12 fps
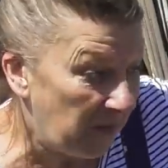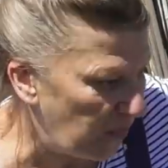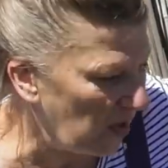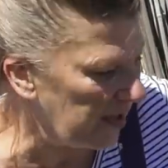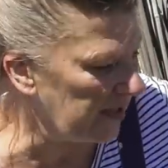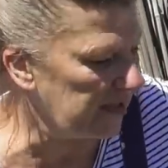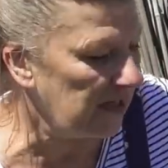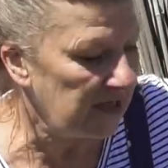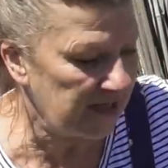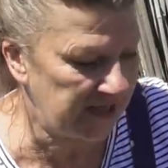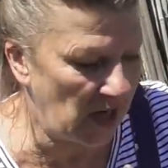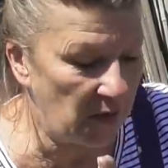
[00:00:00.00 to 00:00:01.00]
Brilliant.
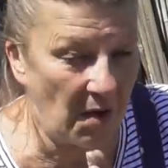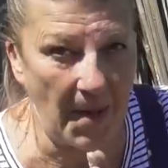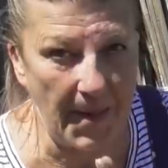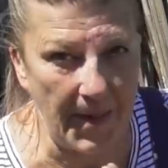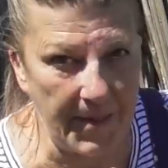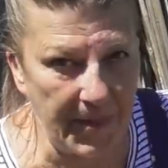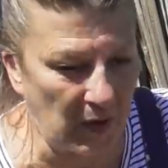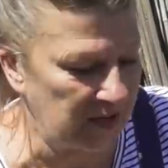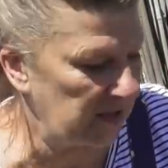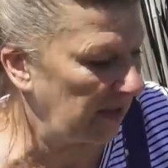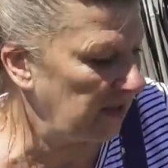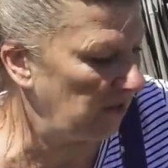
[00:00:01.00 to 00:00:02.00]
So, bog
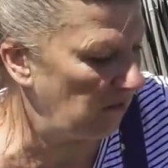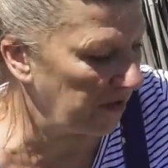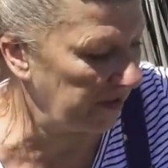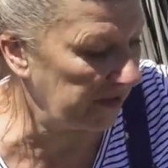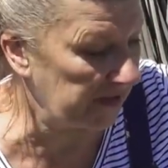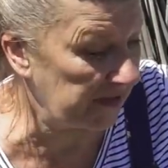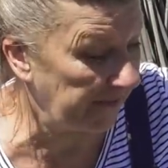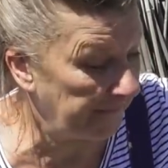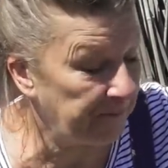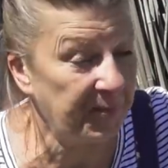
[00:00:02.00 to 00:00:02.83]
standard runners